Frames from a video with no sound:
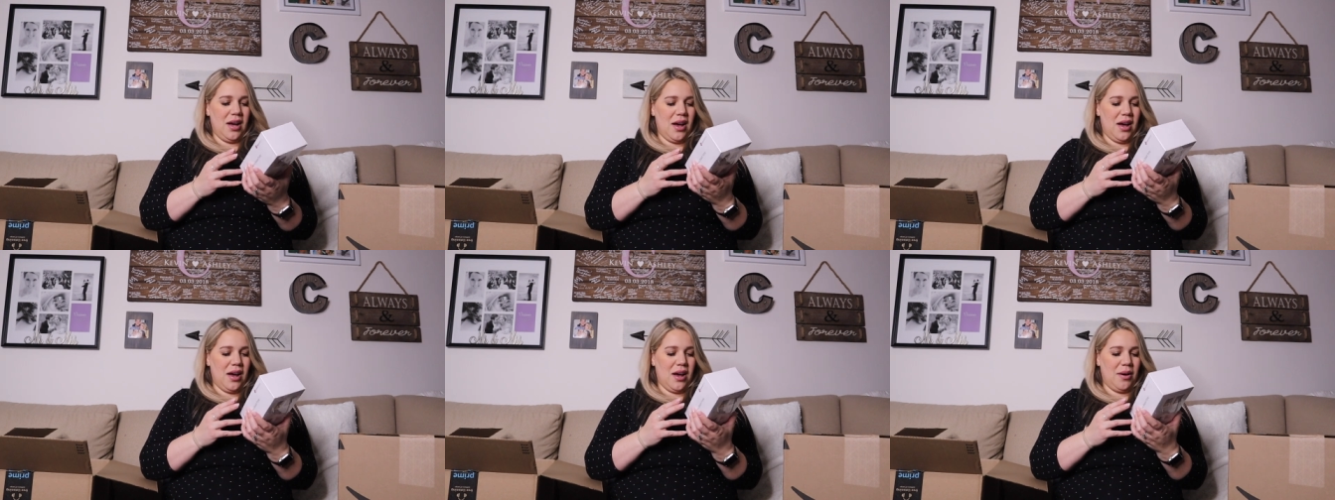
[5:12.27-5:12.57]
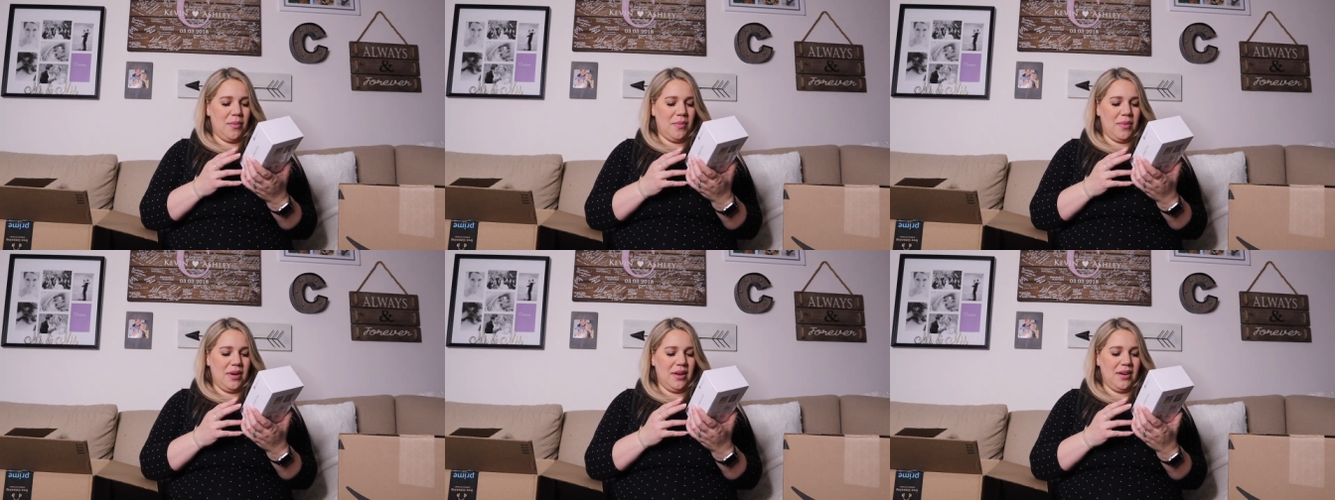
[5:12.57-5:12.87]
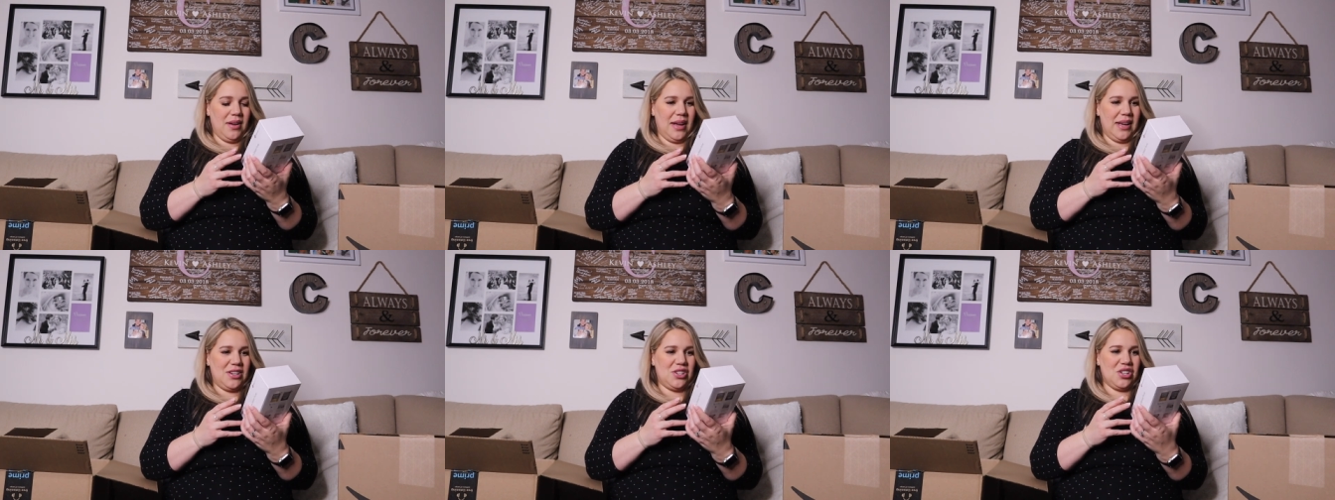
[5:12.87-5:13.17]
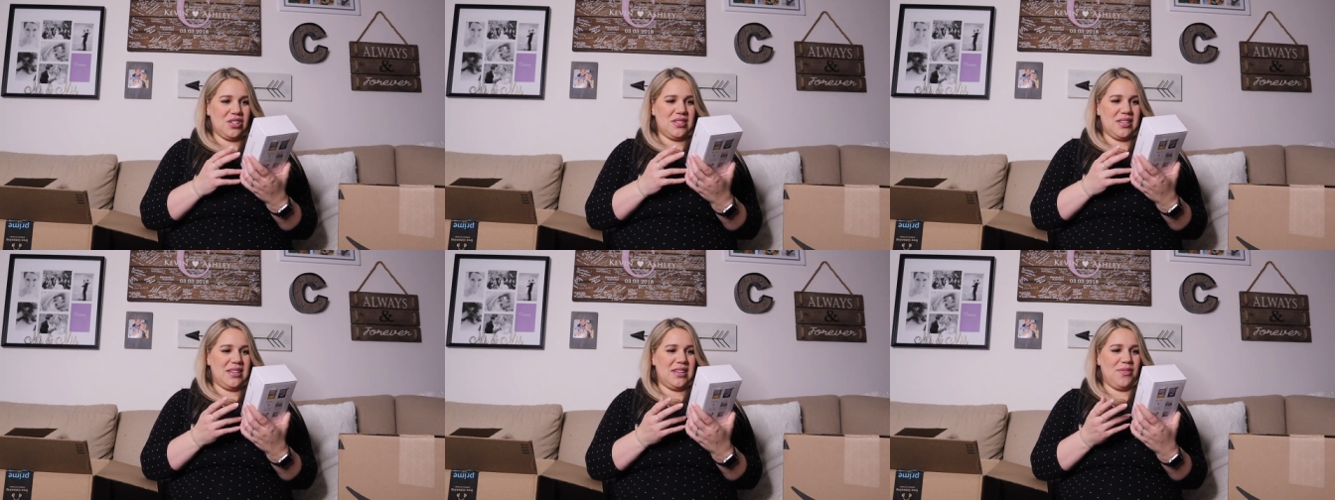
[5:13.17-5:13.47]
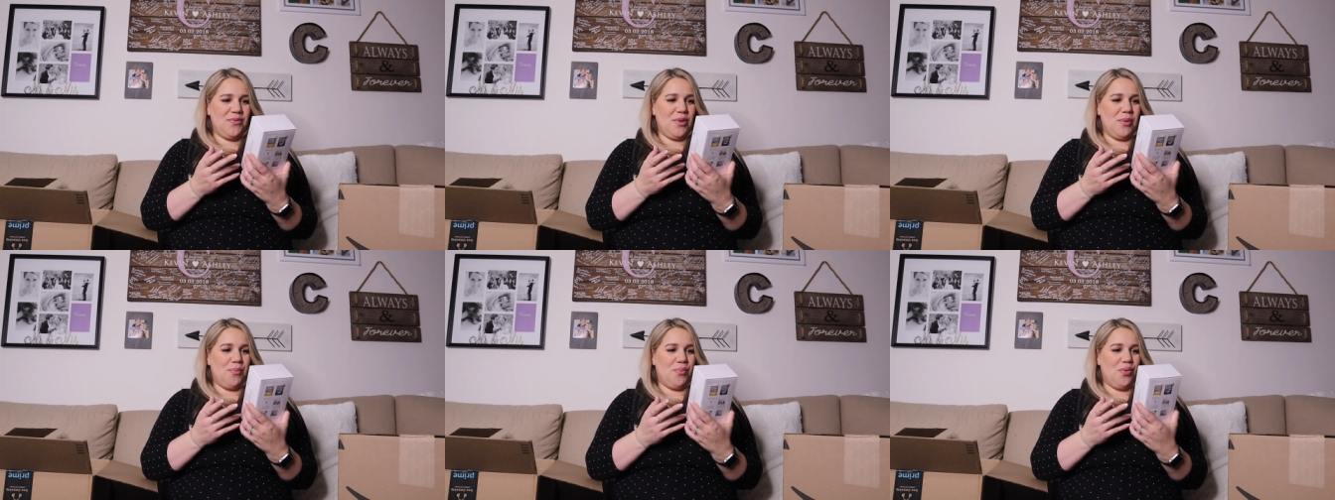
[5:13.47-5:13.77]
Um, it's just a
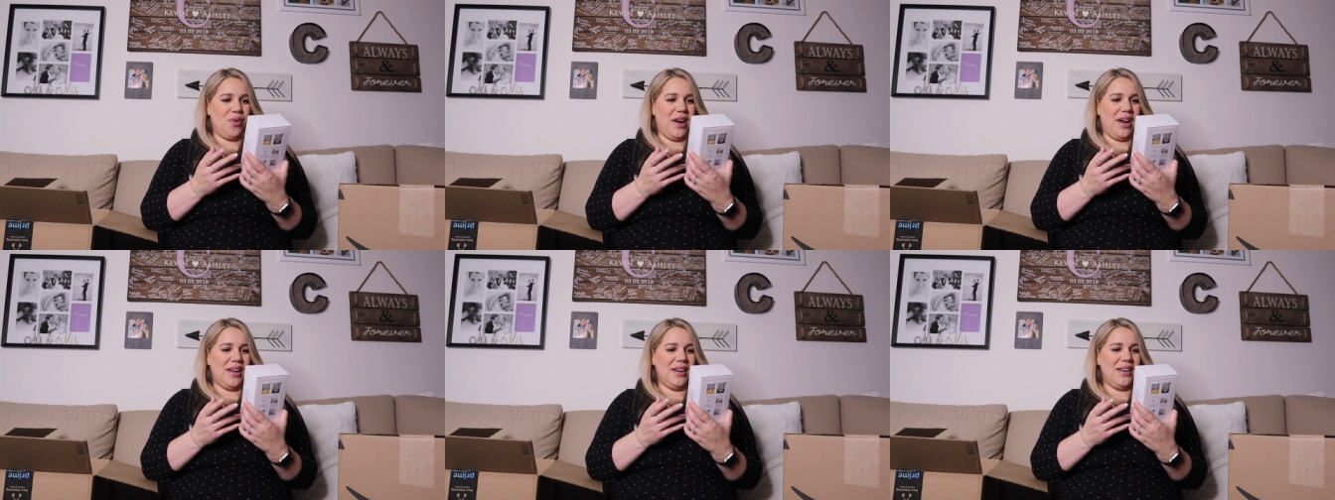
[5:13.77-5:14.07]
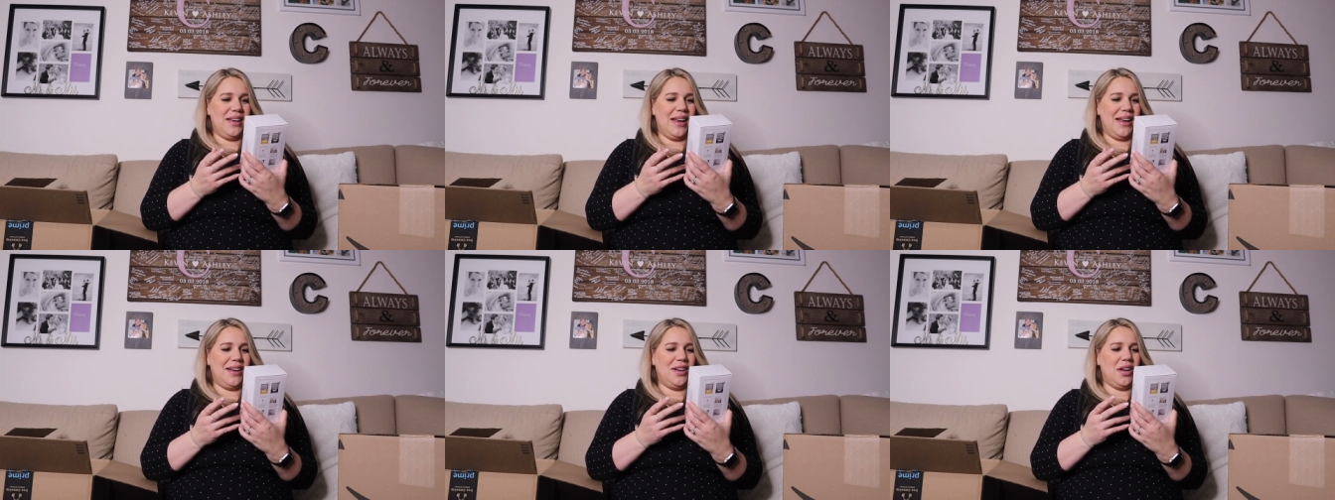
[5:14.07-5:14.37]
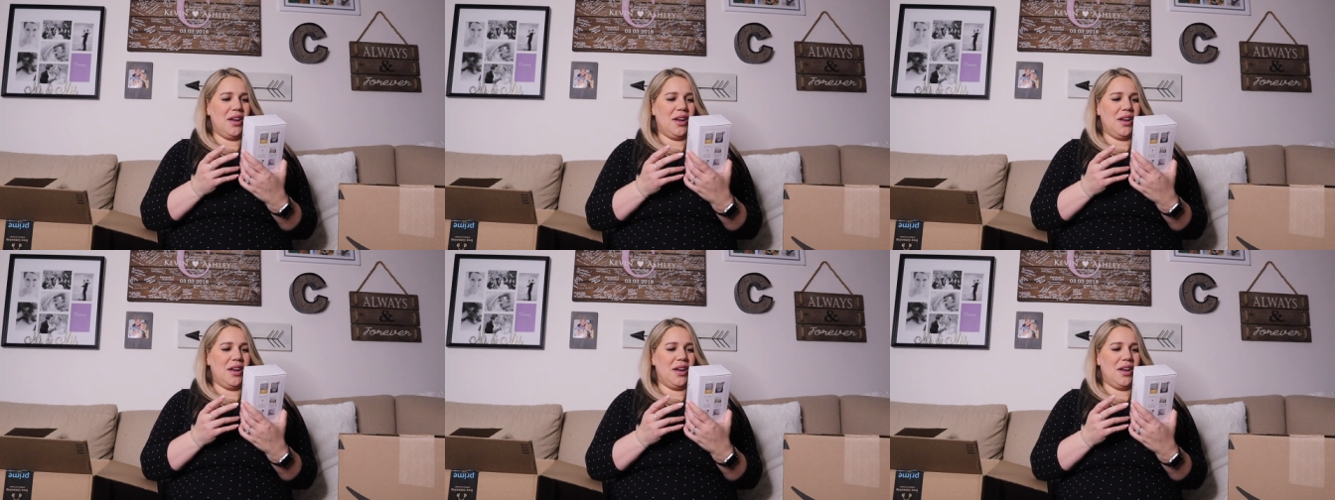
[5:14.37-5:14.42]
different brand.